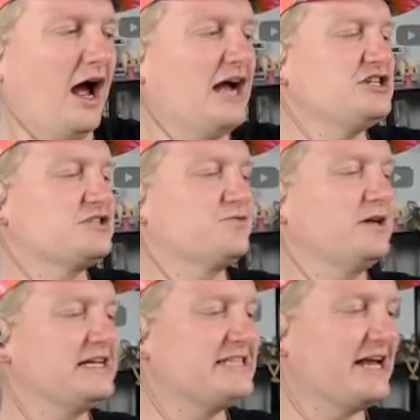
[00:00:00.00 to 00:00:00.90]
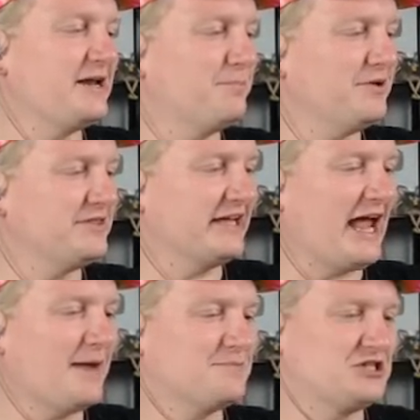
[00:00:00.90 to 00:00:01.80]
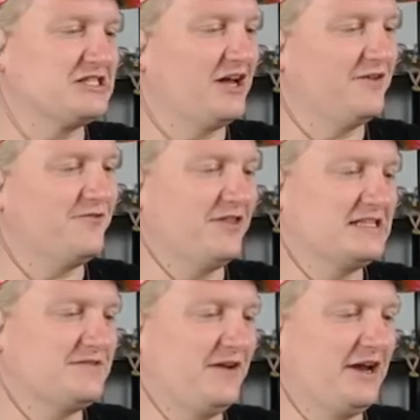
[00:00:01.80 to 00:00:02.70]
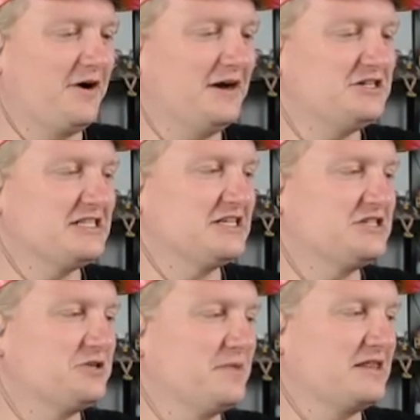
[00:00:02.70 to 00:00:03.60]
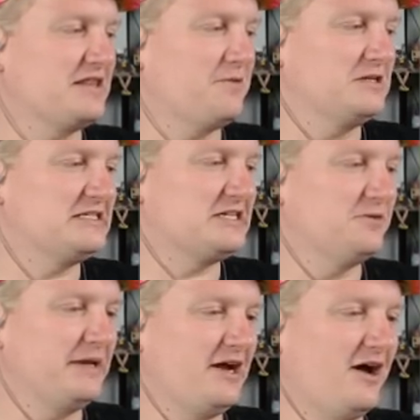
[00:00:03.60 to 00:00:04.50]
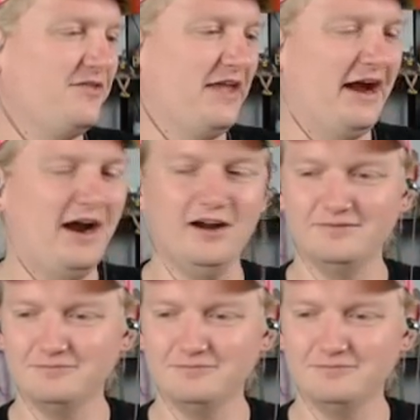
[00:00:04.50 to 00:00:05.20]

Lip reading: I just realized I didn't put the captions on for this video. I just assumed that they would still be on there.